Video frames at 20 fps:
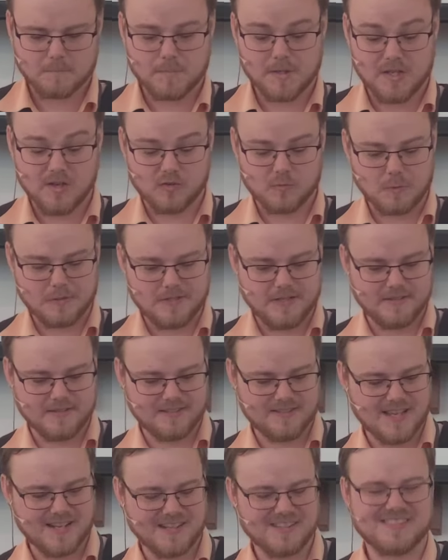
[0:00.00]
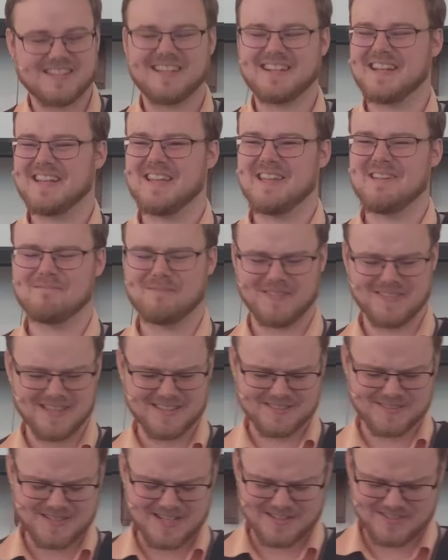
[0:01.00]
But here's what Jesus had to say to him.
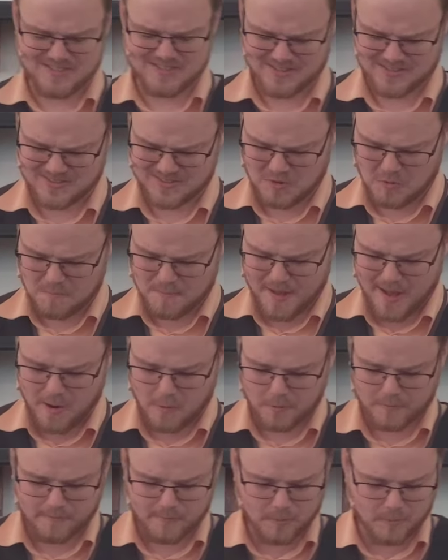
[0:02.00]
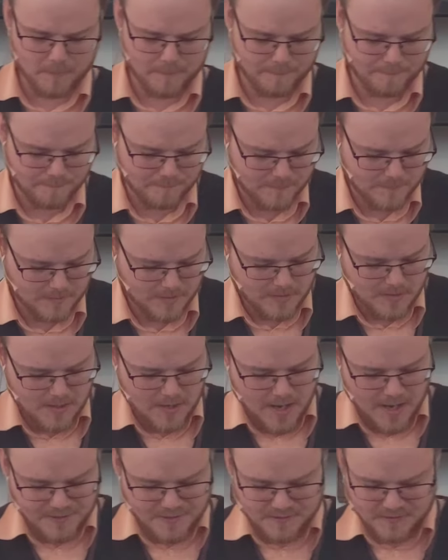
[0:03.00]
This teaching is so powerful.
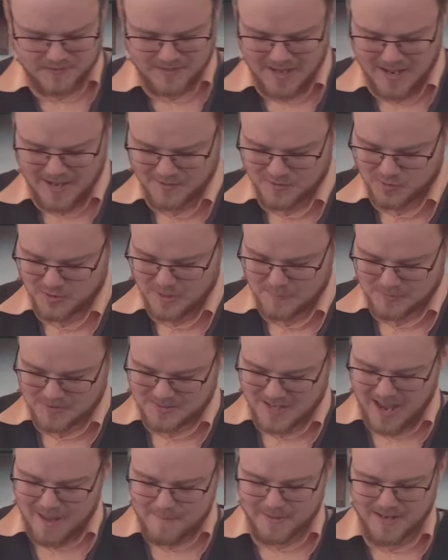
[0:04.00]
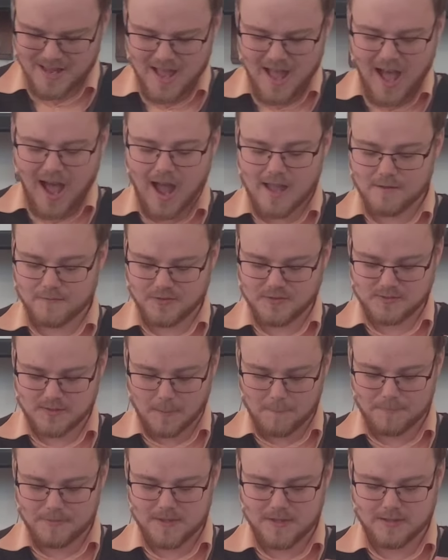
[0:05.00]
And Jesus answered him, Simon, I have
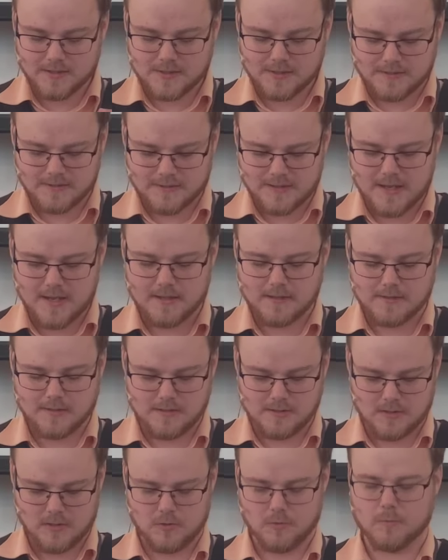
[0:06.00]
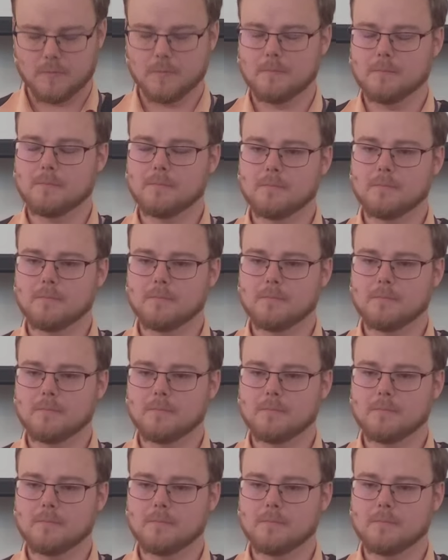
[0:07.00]
something to say to you.